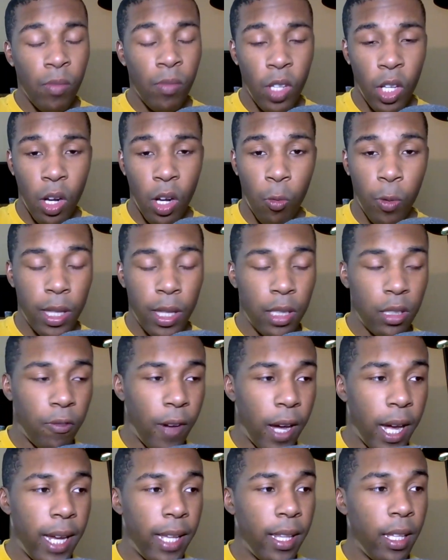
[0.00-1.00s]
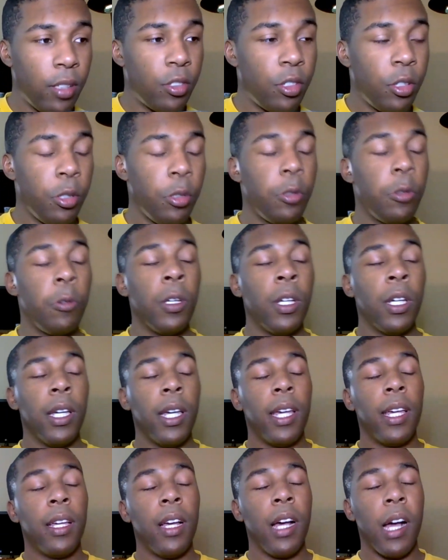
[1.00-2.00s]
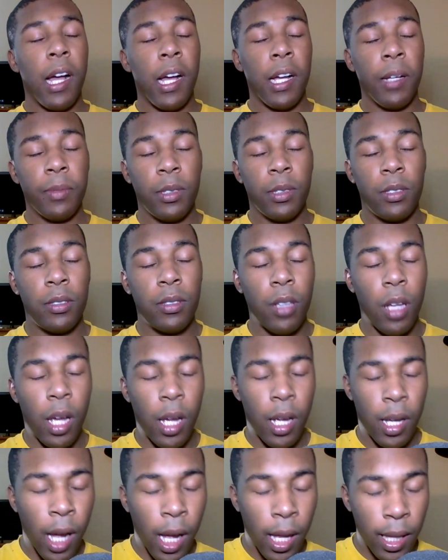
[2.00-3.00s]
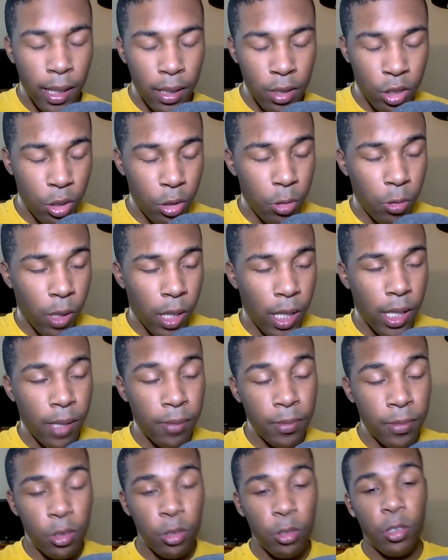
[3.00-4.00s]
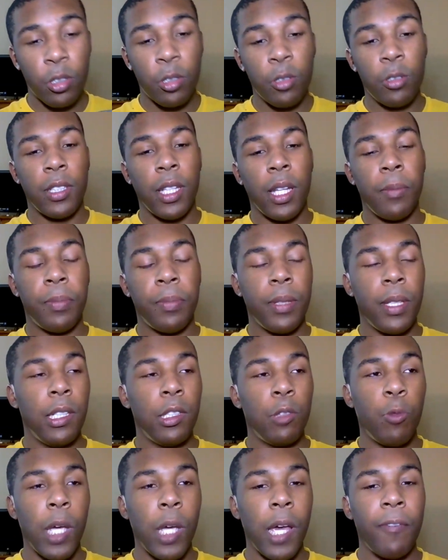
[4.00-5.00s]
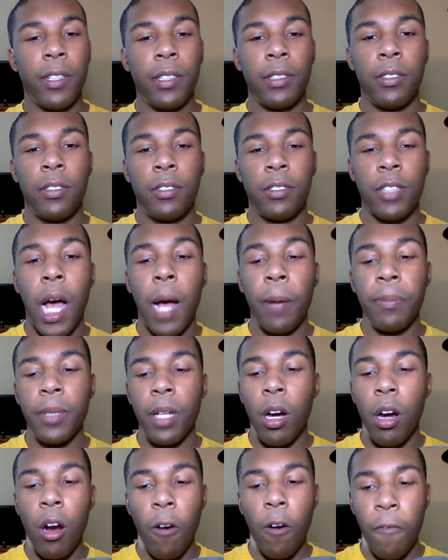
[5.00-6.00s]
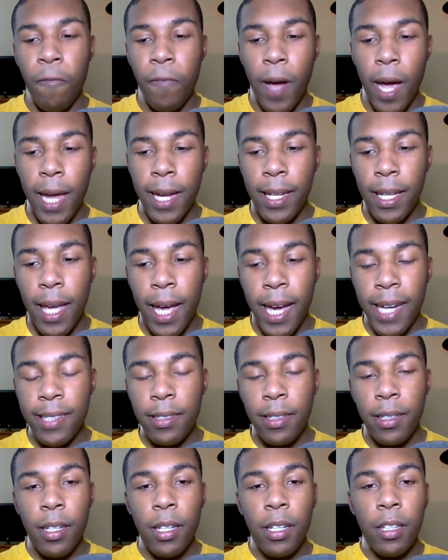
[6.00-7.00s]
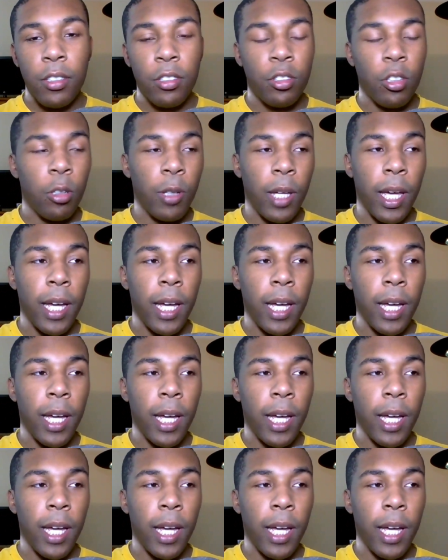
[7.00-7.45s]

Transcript: you know, win this fight. And then two, um, uh, and two, um, Suzaku's like, please, we haven't stopped our fight yet. So